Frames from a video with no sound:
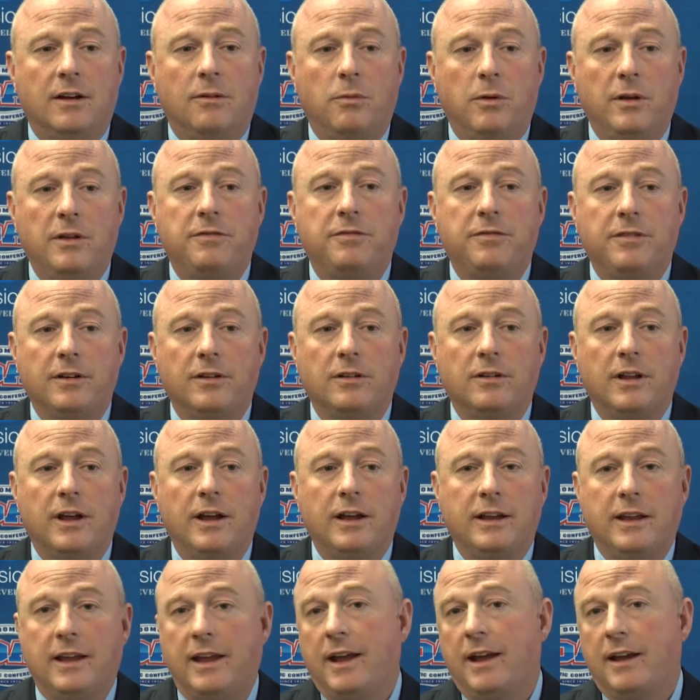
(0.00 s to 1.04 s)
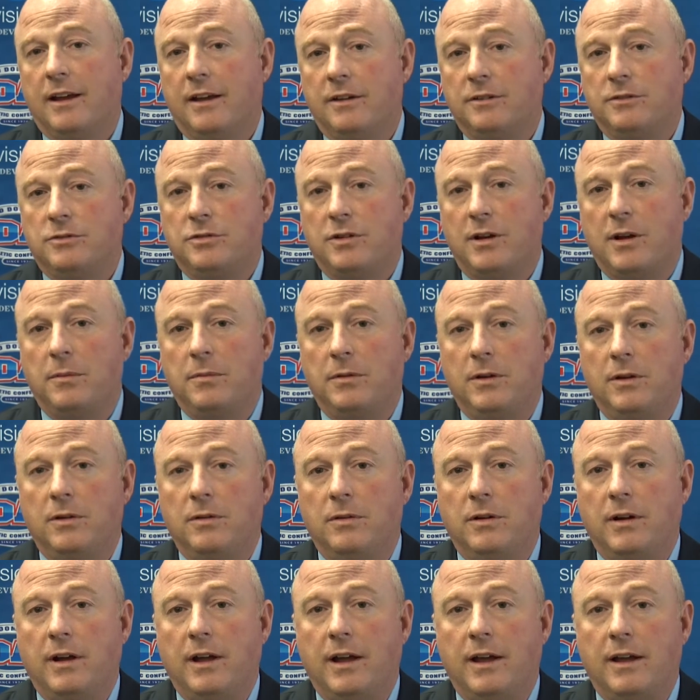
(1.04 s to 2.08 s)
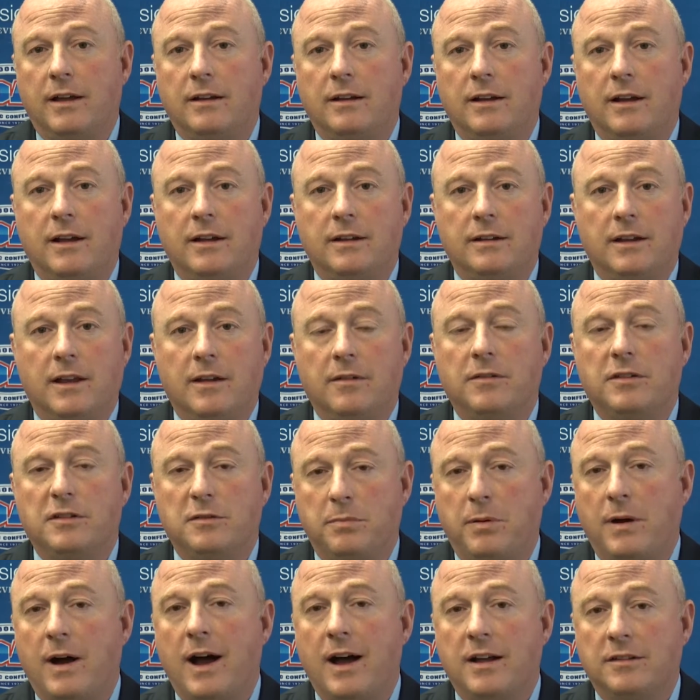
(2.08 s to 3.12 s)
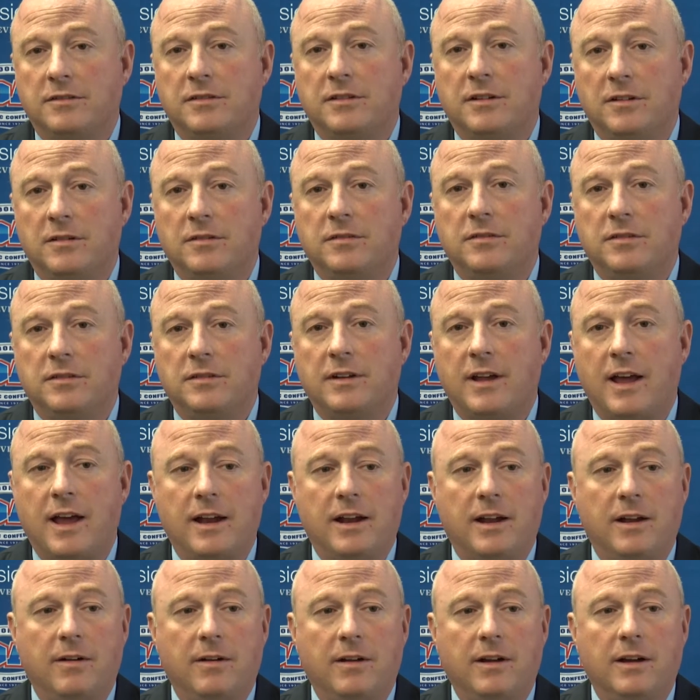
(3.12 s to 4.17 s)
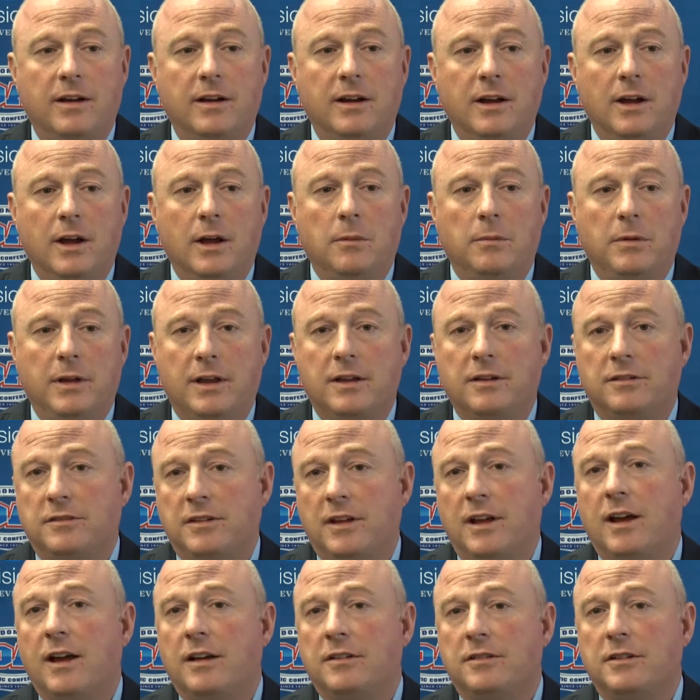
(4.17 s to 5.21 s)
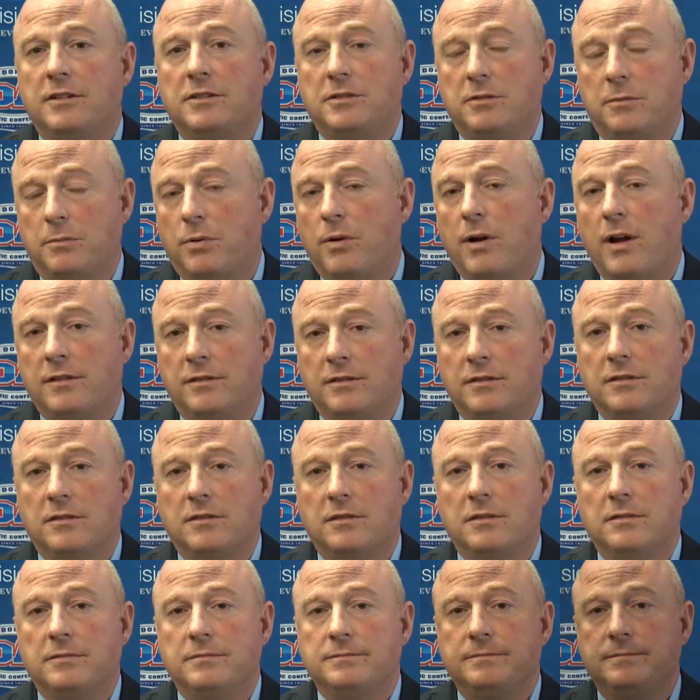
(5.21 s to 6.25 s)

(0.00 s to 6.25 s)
we feel like can contribute and give us positives in that area because they are such a presence.